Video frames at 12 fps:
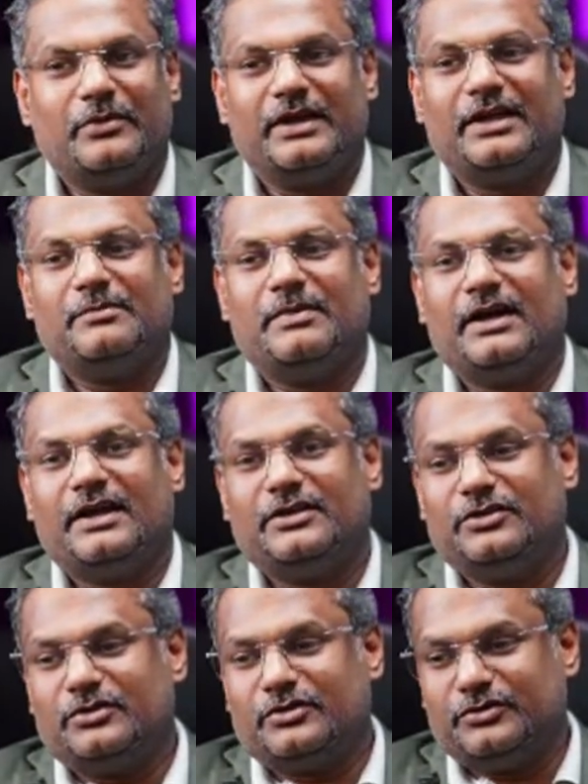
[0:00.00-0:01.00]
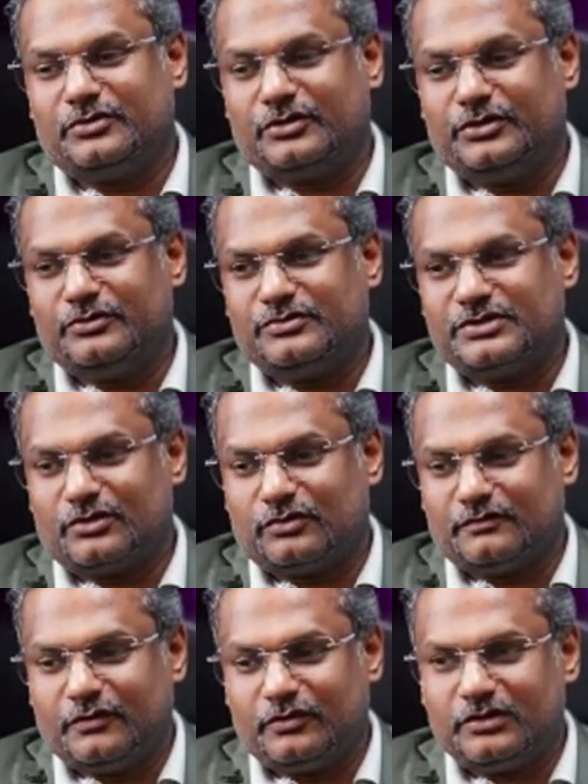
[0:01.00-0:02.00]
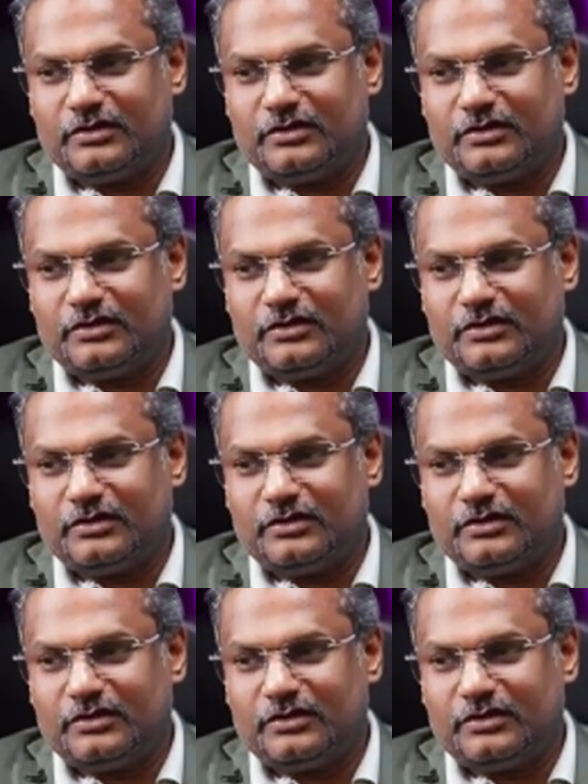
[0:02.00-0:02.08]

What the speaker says: whereby you could use your own